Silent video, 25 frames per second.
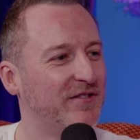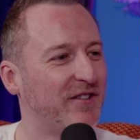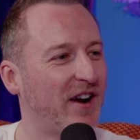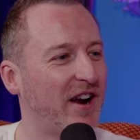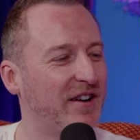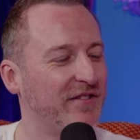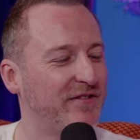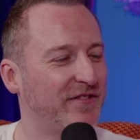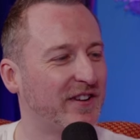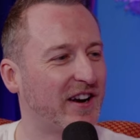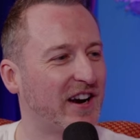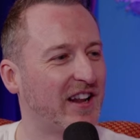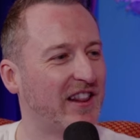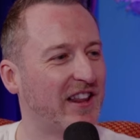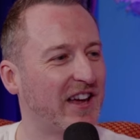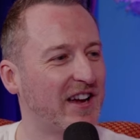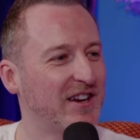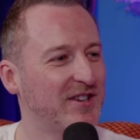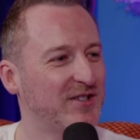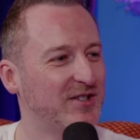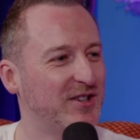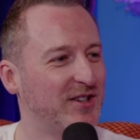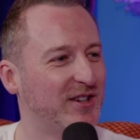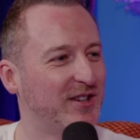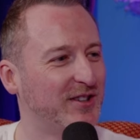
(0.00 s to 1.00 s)
ran for
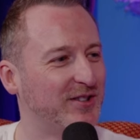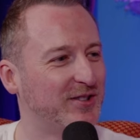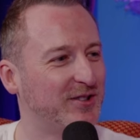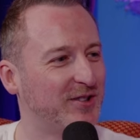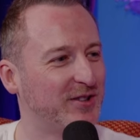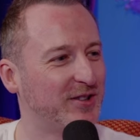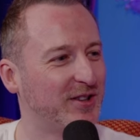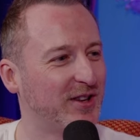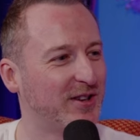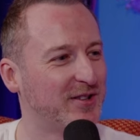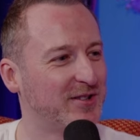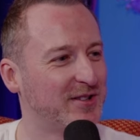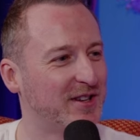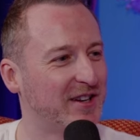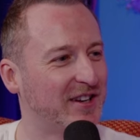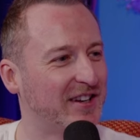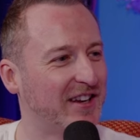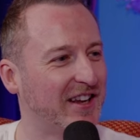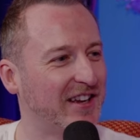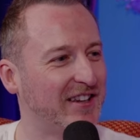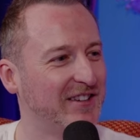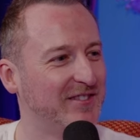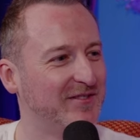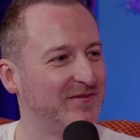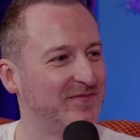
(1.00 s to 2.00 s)
election in two thousand
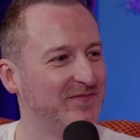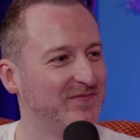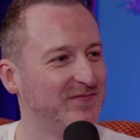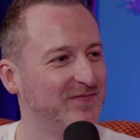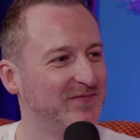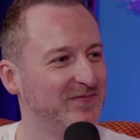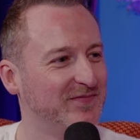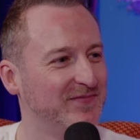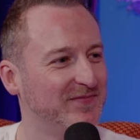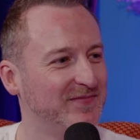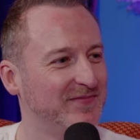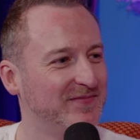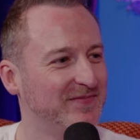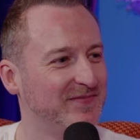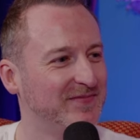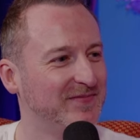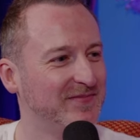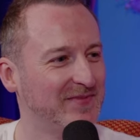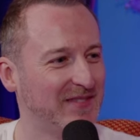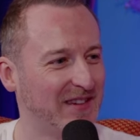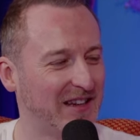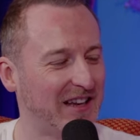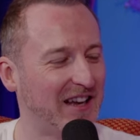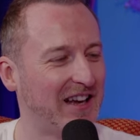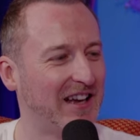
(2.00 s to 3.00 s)
nine.
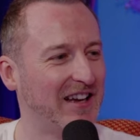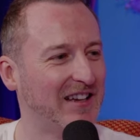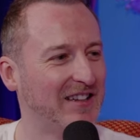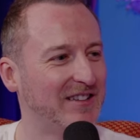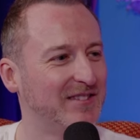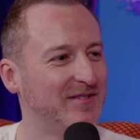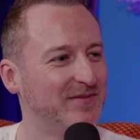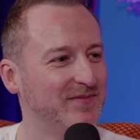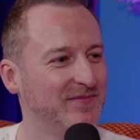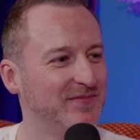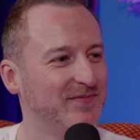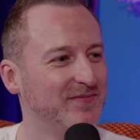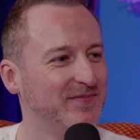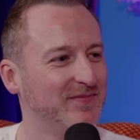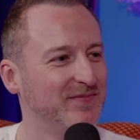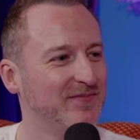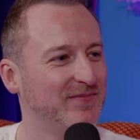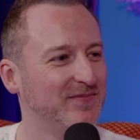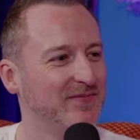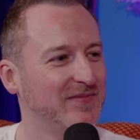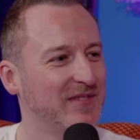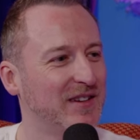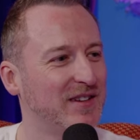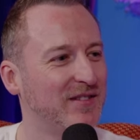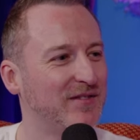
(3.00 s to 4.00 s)
Really? Aye. For
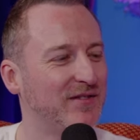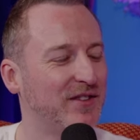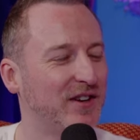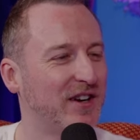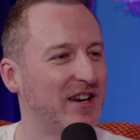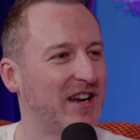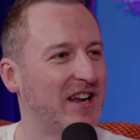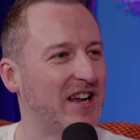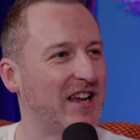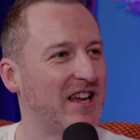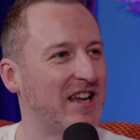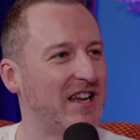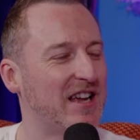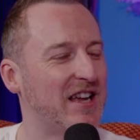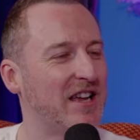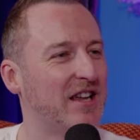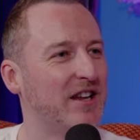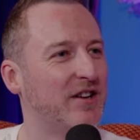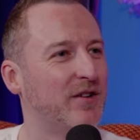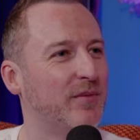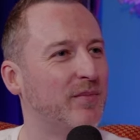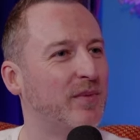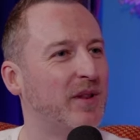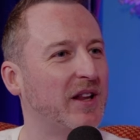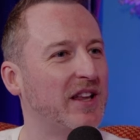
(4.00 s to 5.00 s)
whom? For uh, he
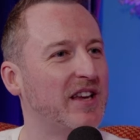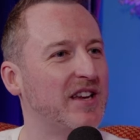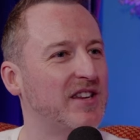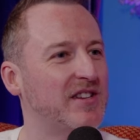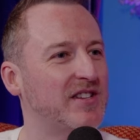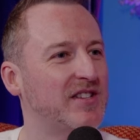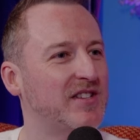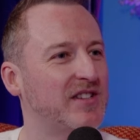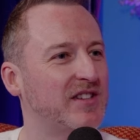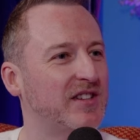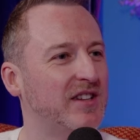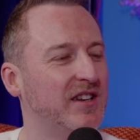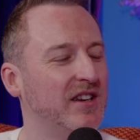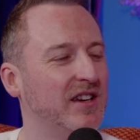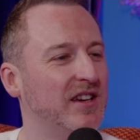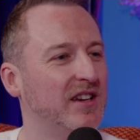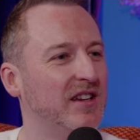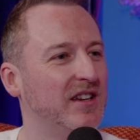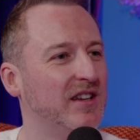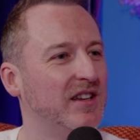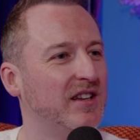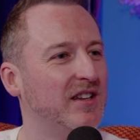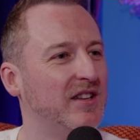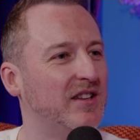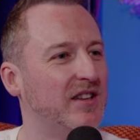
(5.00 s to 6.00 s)
replaced
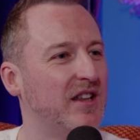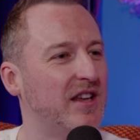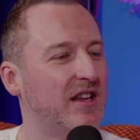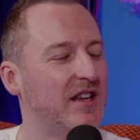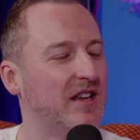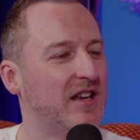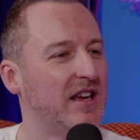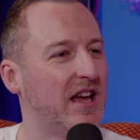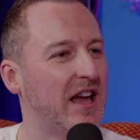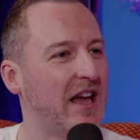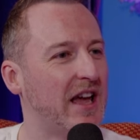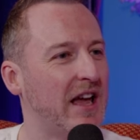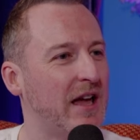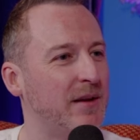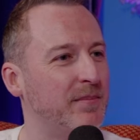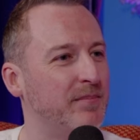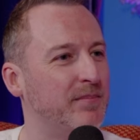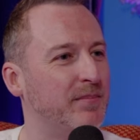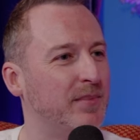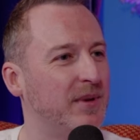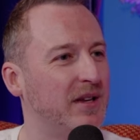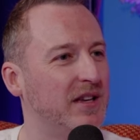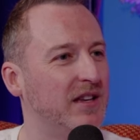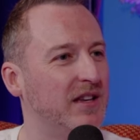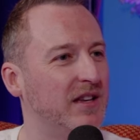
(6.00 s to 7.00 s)
the M
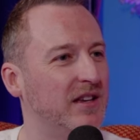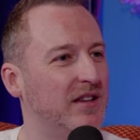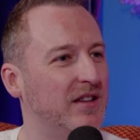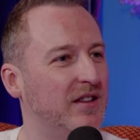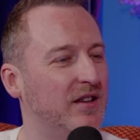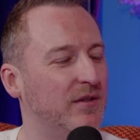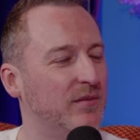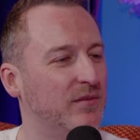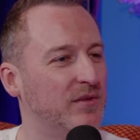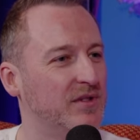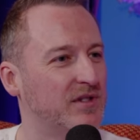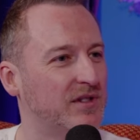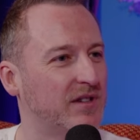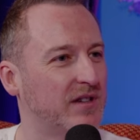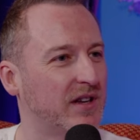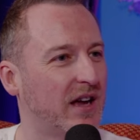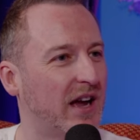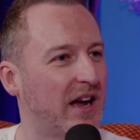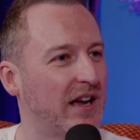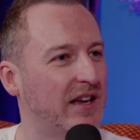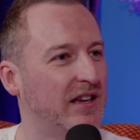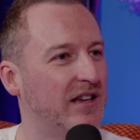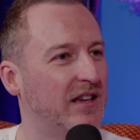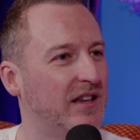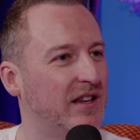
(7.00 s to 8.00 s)
P that was the
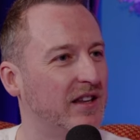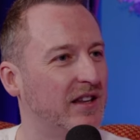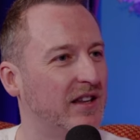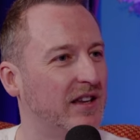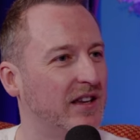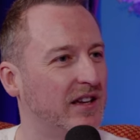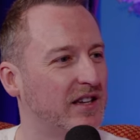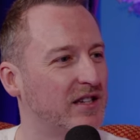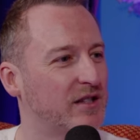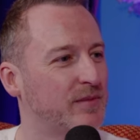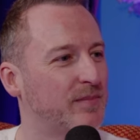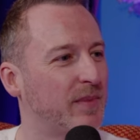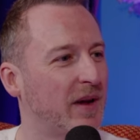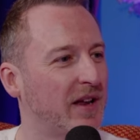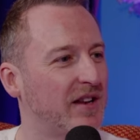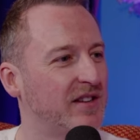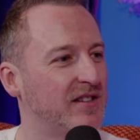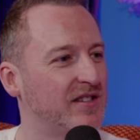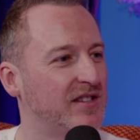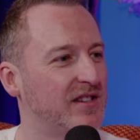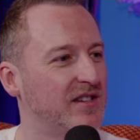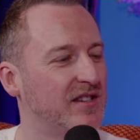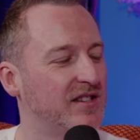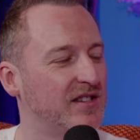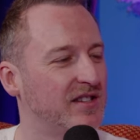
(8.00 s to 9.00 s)
height of the
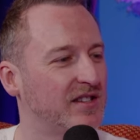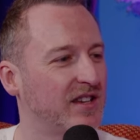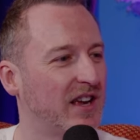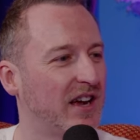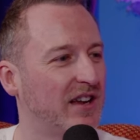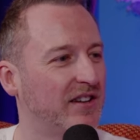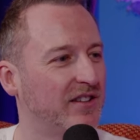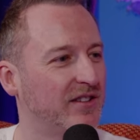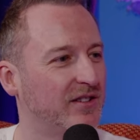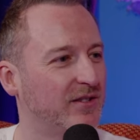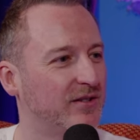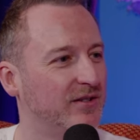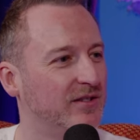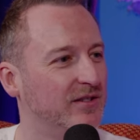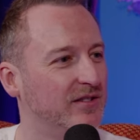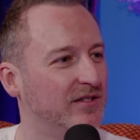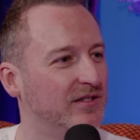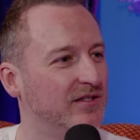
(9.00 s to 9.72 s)
expenses scandal.